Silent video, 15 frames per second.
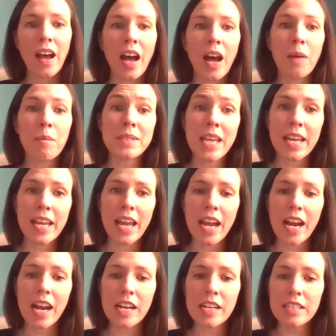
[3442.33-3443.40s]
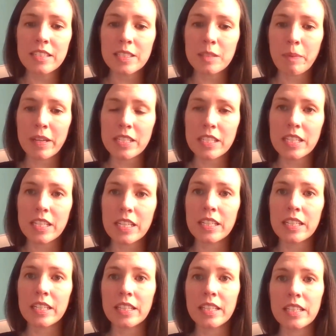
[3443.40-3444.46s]
Um, take care,
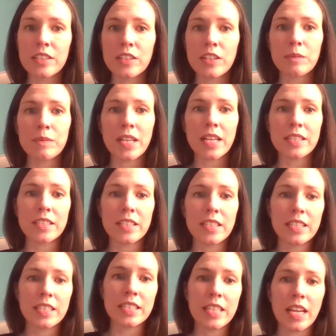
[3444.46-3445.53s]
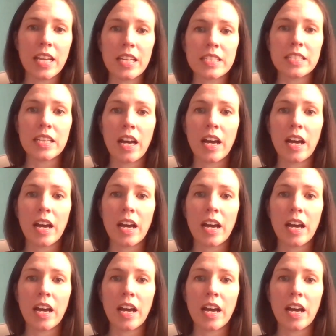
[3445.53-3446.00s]
especially in these circumstances in these days.